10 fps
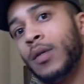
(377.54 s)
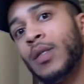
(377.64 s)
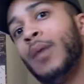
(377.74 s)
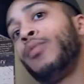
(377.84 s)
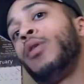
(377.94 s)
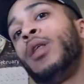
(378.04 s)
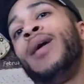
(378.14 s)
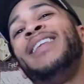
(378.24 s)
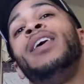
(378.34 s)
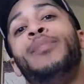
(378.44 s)
temporarily
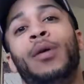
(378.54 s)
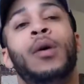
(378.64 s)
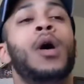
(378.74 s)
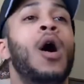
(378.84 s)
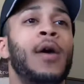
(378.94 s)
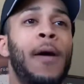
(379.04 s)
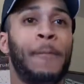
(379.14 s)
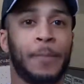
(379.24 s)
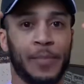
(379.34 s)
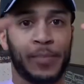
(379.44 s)
might dip, okay?
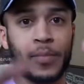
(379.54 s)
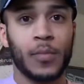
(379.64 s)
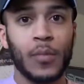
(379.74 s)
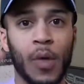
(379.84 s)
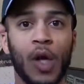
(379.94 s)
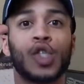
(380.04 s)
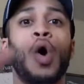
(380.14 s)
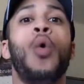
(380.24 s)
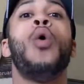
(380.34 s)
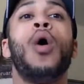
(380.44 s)

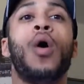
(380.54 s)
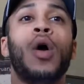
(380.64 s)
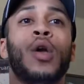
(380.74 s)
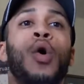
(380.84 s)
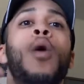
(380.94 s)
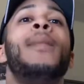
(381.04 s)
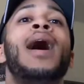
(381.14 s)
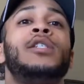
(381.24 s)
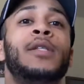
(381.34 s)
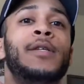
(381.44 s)
So, going
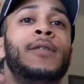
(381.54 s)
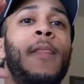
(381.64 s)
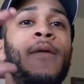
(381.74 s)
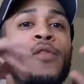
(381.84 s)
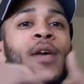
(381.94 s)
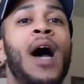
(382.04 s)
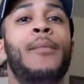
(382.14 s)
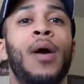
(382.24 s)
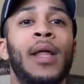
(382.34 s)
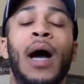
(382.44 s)
back to this, if you
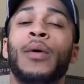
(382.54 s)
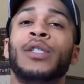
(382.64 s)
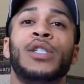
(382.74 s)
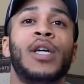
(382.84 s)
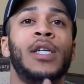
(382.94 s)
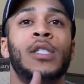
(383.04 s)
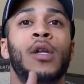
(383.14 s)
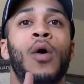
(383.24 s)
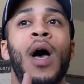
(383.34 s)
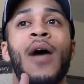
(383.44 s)
got money, I would suggest,
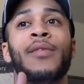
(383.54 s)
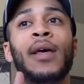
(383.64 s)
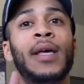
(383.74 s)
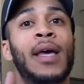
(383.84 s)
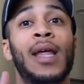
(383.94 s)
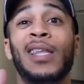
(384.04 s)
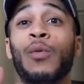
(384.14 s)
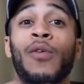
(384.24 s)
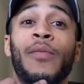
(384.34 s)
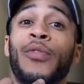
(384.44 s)
you know, having, again,
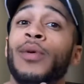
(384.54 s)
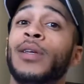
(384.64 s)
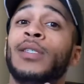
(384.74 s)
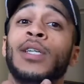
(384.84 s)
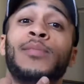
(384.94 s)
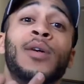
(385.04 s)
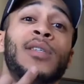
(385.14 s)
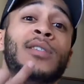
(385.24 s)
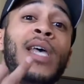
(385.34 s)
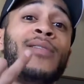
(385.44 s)
anywhere from 3 to 6
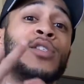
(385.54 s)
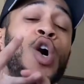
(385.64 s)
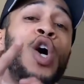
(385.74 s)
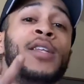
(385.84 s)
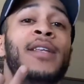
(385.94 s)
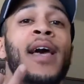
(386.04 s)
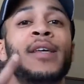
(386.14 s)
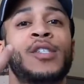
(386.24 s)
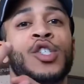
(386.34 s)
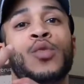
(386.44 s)
months of savings on
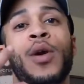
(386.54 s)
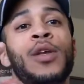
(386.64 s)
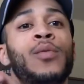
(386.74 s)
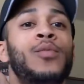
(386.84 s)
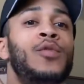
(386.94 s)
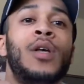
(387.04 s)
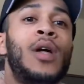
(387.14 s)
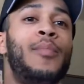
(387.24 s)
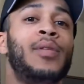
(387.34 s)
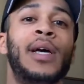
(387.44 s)
deck, just the way
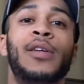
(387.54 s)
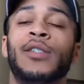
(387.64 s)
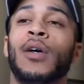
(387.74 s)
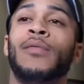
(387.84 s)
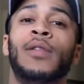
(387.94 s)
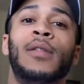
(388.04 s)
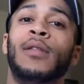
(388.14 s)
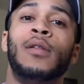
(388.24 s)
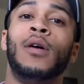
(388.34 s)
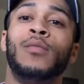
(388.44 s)
you're not playing yourself
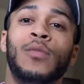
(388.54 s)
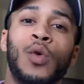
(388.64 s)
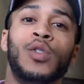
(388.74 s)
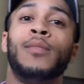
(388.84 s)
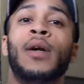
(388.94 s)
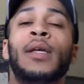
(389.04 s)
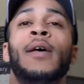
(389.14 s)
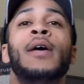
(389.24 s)
and, you know, losing money.